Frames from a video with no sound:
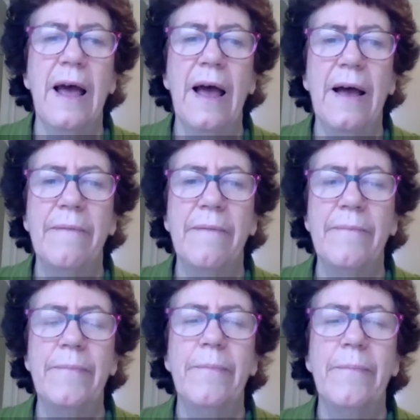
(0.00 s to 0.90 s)

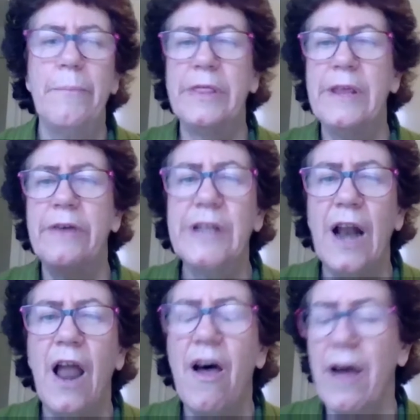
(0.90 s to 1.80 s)
But there is a
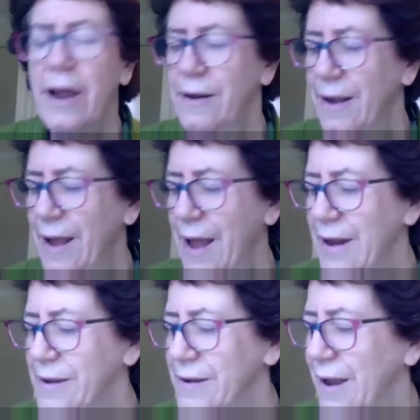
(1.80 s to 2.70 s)
line.
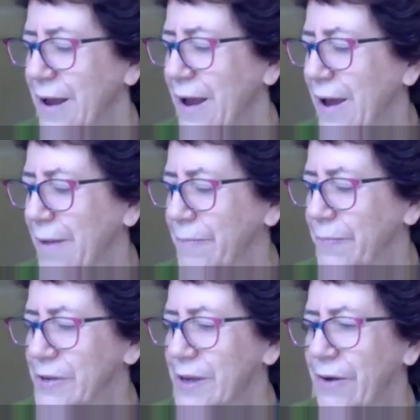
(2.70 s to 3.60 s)
And
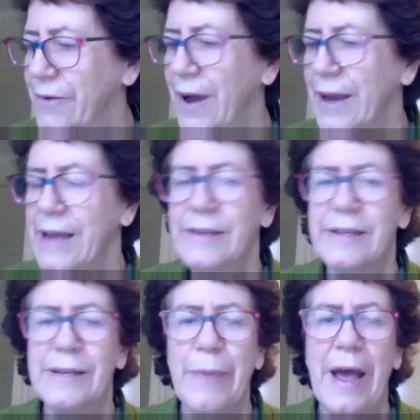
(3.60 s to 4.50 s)
so I guess
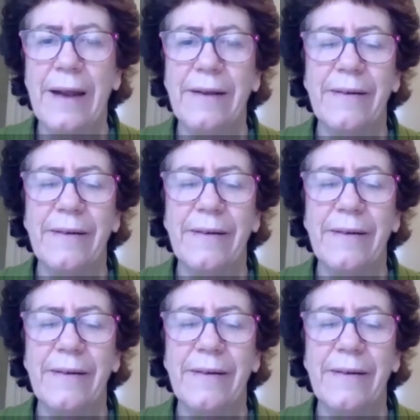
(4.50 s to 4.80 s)
it's about,